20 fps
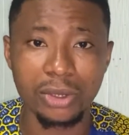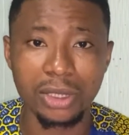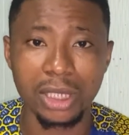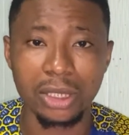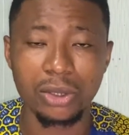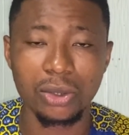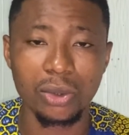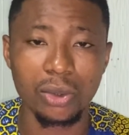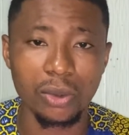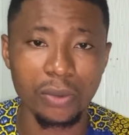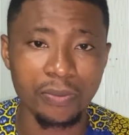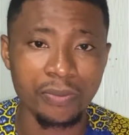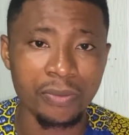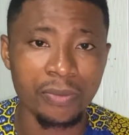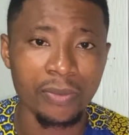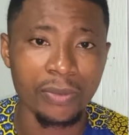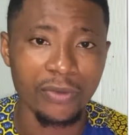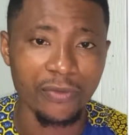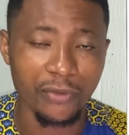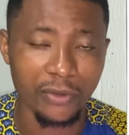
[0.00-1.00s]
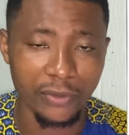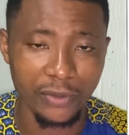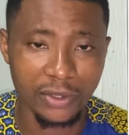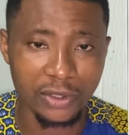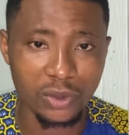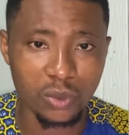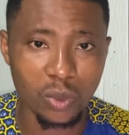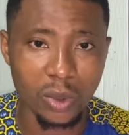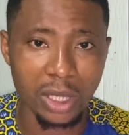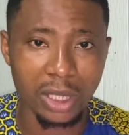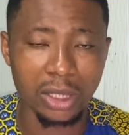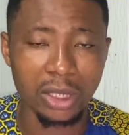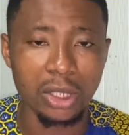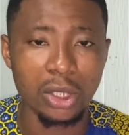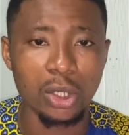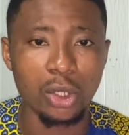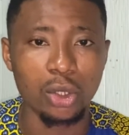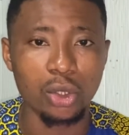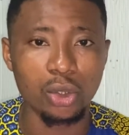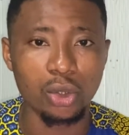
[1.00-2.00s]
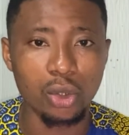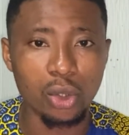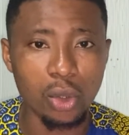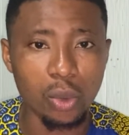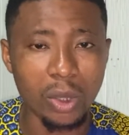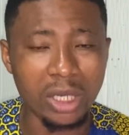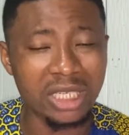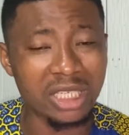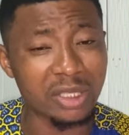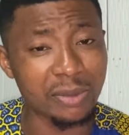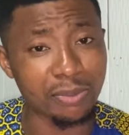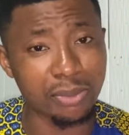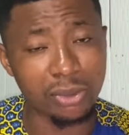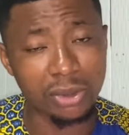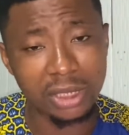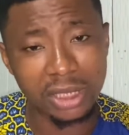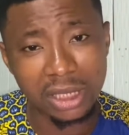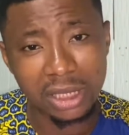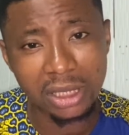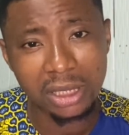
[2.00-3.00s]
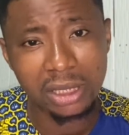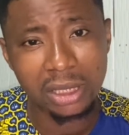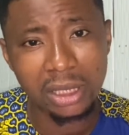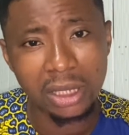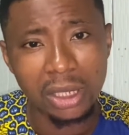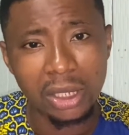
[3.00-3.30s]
So for this one, know what is booting,